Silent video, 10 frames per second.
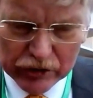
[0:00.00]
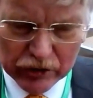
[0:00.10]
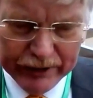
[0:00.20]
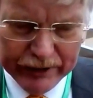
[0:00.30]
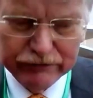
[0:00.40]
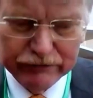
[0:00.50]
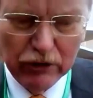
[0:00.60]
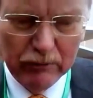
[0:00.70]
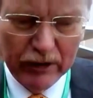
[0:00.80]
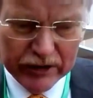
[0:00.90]
build
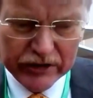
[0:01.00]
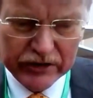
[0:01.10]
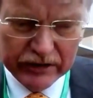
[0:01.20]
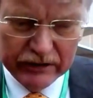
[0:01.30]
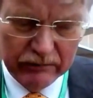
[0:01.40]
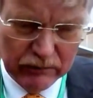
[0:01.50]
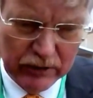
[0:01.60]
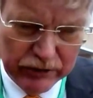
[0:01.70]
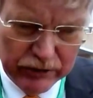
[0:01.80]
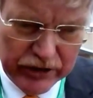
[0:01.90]
robots
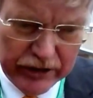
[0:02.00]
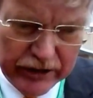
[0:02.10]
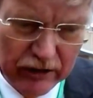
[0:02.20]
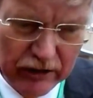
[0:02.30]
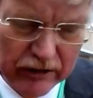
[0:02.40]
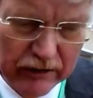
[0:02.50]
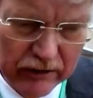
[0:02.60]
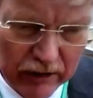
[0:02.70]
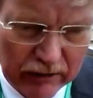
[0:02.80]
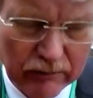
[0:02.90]
usually
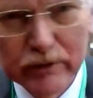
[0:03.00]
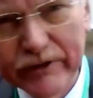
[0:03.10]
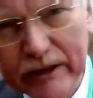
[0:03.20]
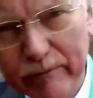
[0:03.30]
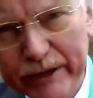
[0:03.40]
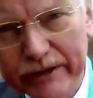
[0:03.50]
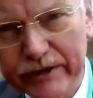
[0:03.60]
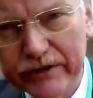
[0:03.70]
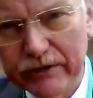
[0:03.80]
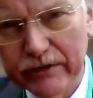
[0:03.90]
on moving
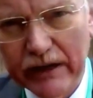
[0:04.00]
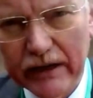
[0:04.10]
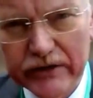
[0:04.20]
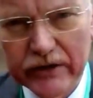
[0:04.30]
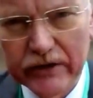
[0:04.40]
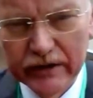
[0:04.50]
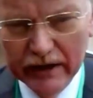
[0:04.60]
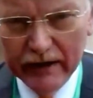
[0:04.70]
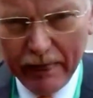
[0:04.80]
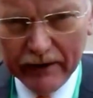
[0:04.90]
wheels. So there's a
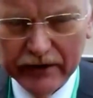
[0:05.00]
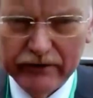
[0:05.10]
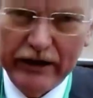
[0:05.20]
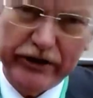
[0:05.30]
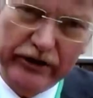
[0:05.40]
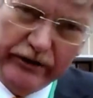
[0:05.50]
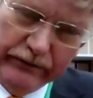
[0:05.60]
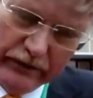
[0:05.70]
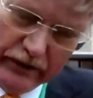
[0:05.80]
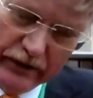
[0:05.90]
structure
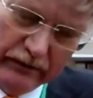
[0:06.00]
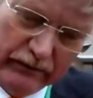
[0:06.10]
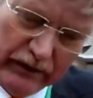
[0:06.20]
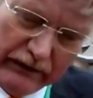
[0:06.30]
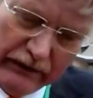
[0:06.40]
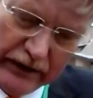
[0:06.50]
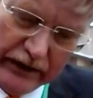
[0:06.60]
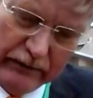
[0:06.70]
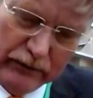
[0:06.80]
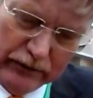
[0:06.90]
with
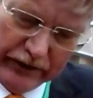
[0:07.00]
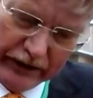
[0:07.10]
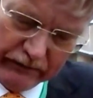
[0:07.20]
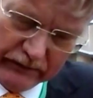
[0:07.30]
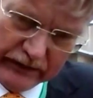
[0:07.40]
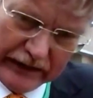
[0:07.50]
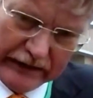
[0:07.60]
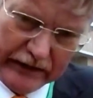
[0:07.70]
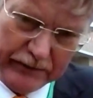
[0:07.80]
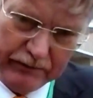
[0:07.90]
the moving,
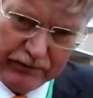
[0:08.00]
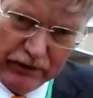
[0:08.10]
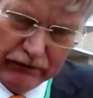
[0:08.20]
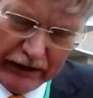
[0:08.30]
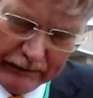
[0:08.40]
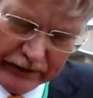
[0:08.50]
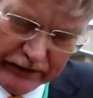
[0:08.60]
and it's programmed.